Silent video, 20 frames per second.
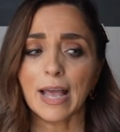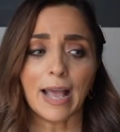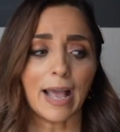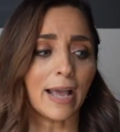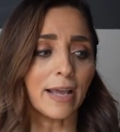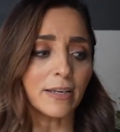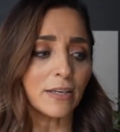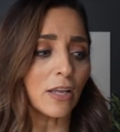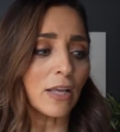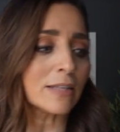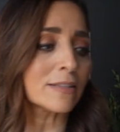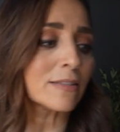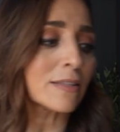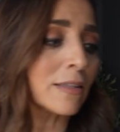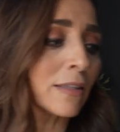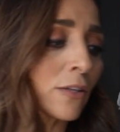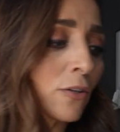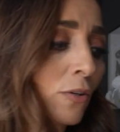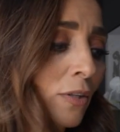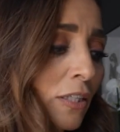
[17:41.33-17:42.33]
And it's
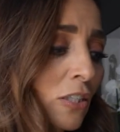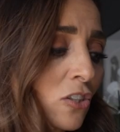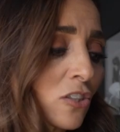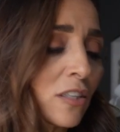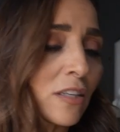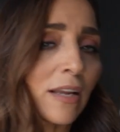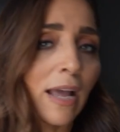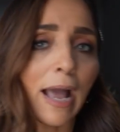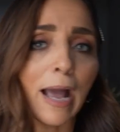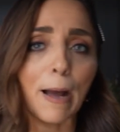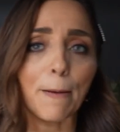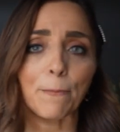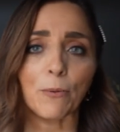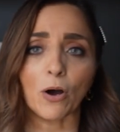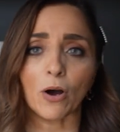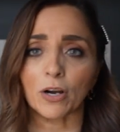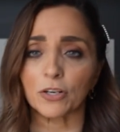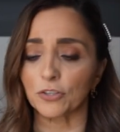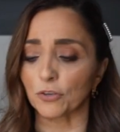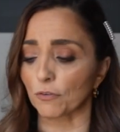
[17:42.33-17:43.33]
literally just an app
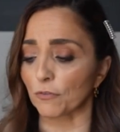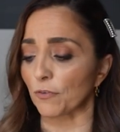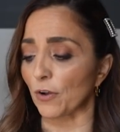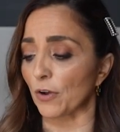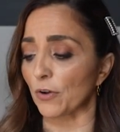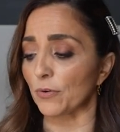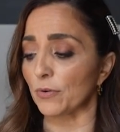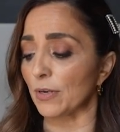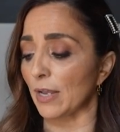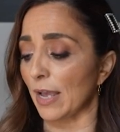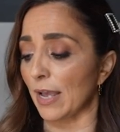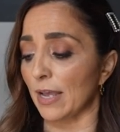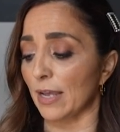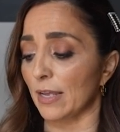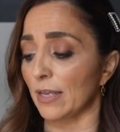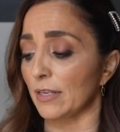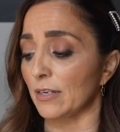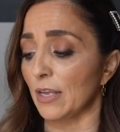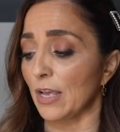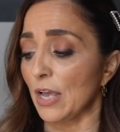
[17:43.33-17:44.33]
on your phone,
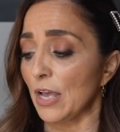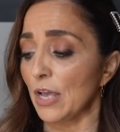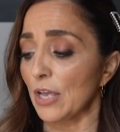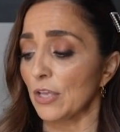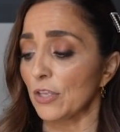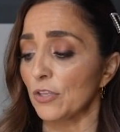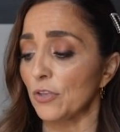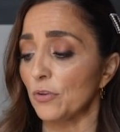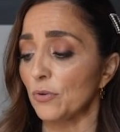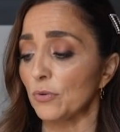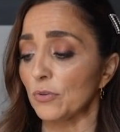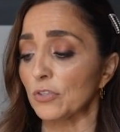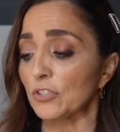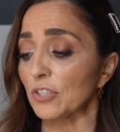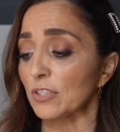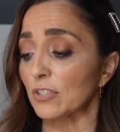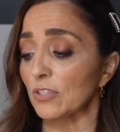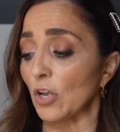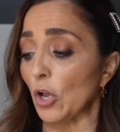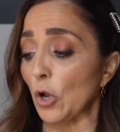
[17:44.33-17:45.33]
and you
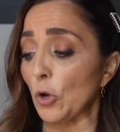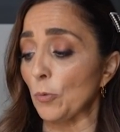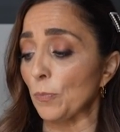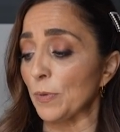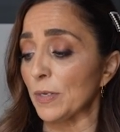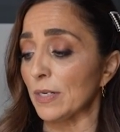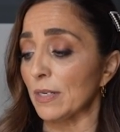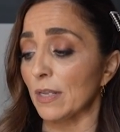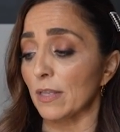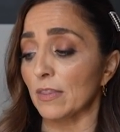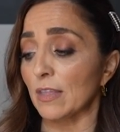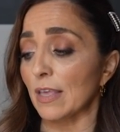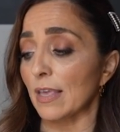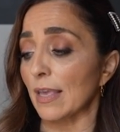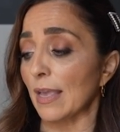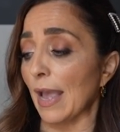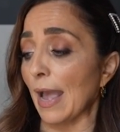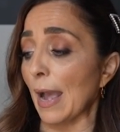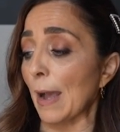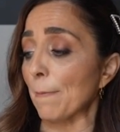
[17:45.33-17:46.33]
just open
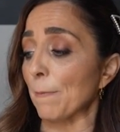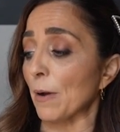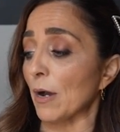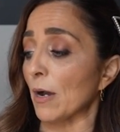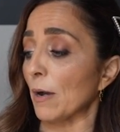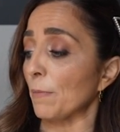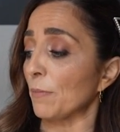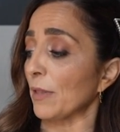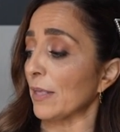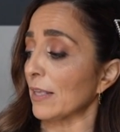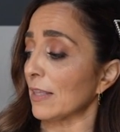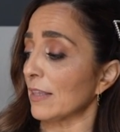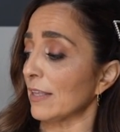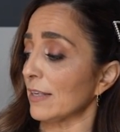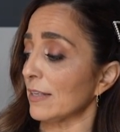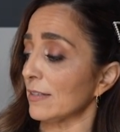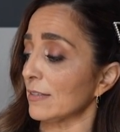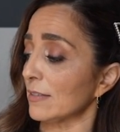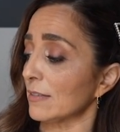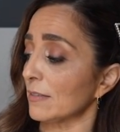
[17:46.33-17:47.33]
the app up like
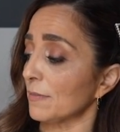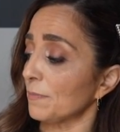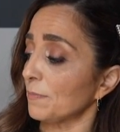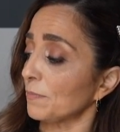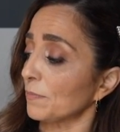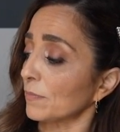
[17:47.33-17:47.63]
this.